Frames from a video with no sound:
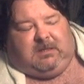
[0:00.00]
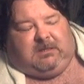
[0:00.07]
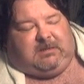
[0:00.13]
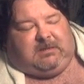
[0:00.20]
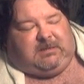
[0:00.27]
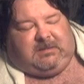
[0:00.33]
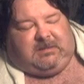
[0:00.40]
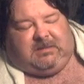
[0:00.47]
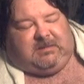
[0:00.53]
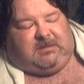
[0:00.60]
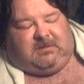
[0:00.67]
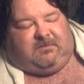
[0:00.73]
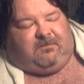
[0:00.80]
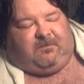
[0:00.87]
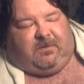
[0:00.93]
it's just
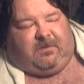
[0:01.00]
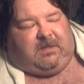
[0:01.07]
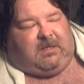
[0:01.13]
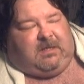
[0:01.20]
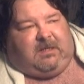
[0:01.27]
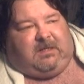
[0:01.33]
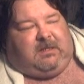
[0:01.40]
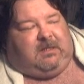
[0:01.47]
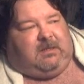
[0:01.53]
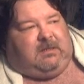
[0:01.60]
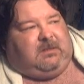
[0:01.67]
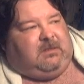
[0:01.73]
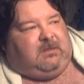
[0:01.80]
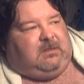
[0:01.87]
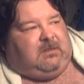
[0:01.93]
freaking
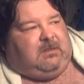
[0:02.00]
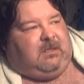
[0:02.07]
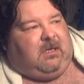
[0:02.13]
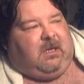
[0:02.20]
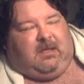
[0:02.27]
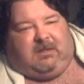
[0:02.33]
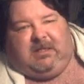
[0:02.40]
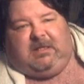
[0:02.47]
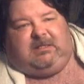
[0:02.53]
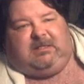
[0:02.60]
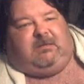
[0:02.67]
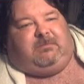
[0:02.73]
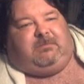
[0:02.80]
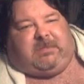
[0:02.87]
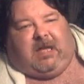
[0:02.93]

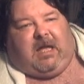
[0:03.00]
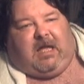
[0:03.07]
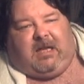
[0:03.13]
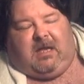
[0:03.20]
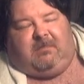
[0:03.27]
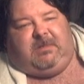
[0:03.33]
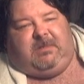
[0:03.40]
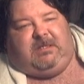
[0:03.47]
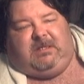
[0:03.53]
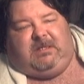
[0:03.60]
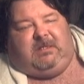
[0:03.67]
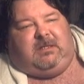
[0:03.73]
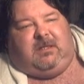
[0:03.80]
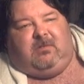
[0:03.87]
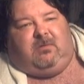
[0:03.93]
let them die. I mean,
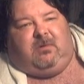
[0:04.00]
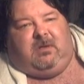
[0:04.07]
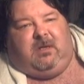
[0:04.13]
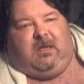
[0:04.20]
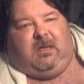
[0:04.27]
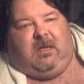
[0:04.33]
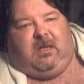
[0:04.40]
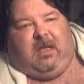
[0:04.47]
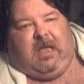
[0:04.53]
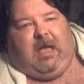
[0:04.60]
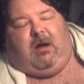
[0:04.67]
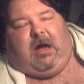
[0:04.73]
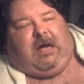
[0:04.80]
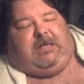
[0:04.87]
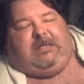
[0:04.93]
you know,
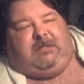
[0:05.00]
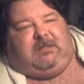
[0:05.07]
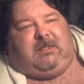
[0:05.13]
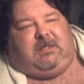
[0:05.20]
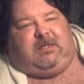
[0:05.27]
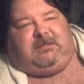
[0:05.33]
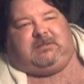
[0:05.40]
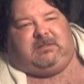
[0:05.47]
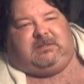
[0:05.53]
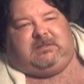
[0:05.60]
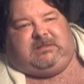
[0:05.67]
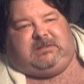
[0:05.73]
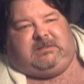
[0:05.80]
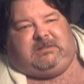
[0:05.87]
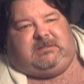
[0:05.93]
how ideologically
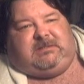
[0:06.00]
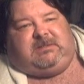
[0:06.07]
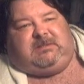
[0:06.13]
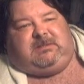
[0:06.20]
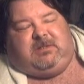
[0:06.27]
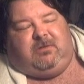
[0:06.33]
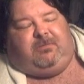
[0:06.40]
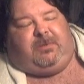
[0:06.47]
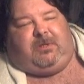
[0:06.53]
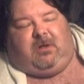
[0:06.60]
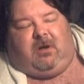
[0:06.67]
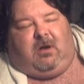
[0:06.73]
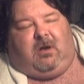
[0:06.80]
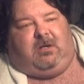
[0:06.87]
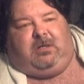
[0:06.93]

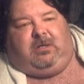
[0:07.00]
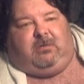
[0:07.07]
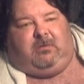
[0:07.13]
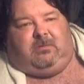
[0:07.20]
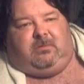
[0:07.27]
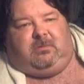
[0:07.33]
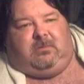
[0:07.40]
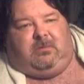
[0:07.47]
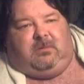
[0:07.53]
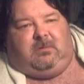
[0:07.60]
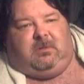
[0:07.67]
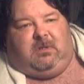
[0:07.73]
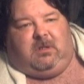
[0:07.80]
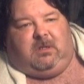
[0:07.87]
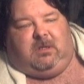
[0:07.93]
stupid are you?
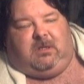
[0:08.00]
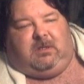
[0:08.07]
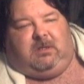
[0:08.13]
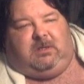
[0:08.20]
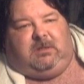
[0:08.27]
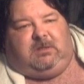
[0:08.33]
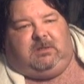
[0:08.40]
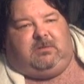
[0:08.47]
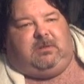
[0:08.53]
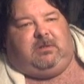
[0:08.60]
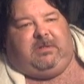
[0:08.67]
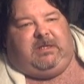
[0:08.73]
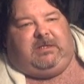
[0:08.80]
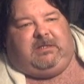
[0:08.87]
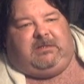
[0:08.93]
You know what
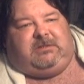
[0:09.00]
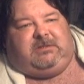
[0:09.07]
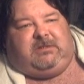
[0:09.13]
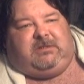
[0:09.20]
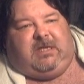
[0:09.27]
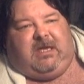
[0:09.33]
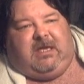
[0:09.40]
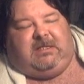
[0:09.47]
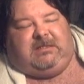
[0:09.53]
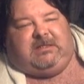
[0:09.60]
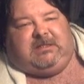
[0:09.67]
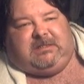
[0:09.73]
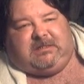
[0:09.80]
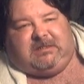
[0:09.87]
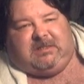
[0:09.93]
I mean? That you can't
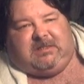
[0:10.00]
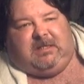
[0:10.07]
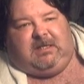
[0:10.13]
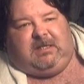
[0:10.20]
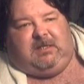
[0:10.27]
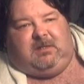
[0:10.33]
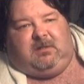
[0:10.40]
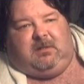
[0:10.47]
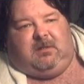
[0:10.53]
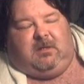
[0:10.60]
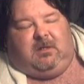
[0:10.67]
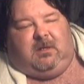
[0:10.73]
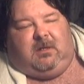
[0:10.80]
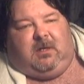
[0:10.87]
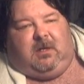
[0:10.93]
see
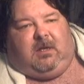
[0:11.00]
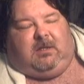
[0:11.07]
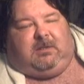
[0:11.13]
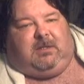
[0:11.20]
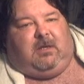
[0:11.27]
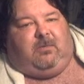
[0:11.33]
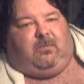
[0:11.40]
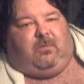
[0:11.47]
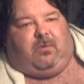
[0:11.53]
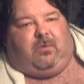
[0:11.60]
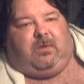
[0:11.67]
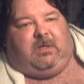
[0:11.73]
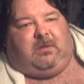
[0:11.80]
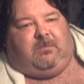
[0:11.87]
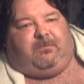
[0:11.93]
that
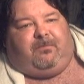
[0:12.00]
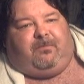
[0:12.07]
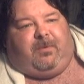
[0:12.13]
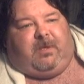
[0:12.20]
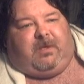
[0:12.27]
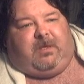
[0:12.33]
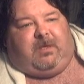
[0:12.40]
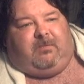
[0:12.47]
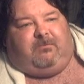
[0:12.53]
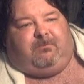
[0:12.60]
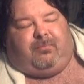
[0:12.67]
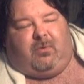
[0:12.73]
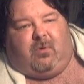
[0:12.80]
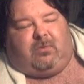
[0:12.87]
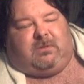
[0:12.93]
we're in a freaking
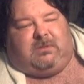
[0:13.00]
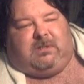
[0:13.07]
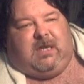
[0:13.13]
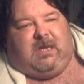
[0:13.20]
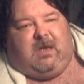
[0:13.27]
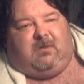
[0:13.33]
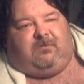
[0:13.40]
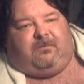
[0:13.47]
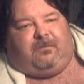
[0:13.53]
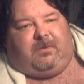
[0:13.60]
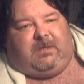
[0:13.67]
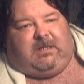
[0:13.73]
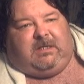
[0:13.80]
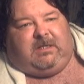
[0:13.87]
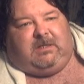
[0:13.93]
broke down
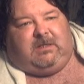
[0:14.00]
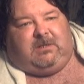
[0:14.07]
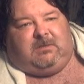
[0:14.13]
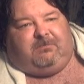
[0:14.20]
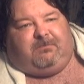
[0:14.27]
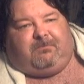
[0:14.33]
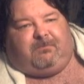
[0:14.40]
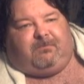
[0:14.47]
freaking